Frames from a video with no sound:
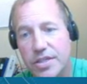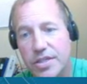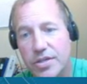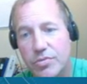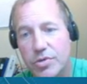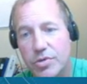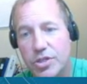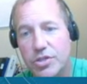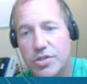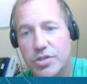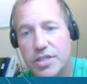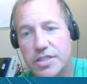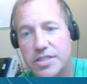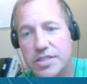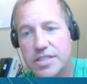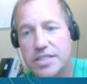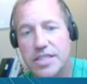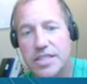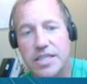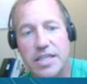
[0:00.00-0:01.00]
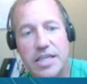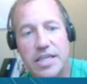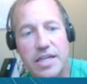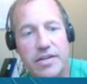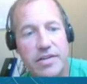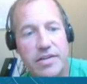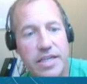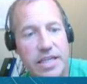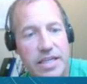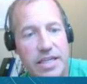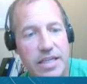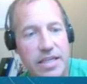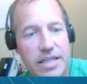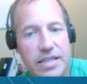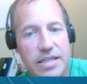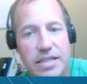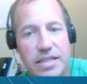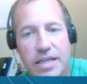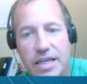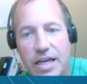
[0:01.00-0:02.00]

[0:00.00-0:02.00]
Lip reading: Well, you can see here again,